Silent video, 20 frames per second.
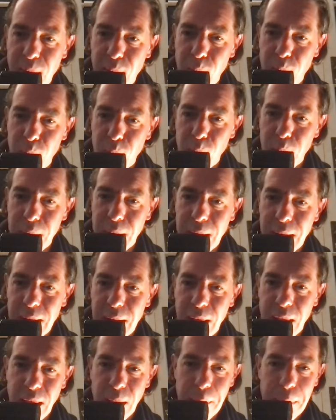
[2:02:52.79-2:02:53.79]

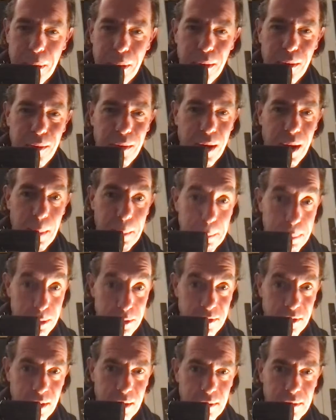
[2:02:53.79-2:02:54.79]
ruin the program.
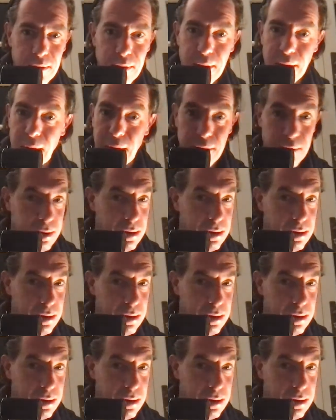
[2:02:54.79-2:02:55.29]
Precisely.